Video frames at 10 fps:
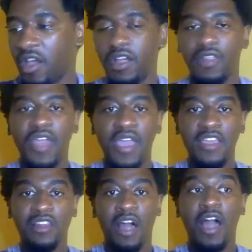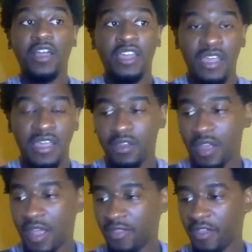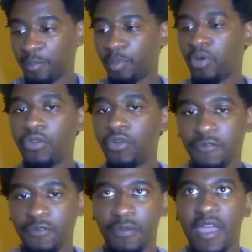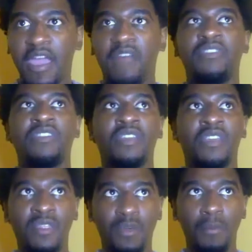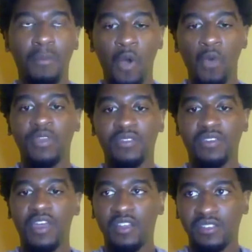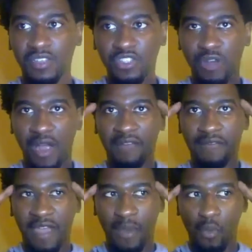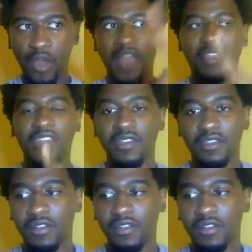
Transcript: they lock in and they pull from everything in the moment to drive that one idea.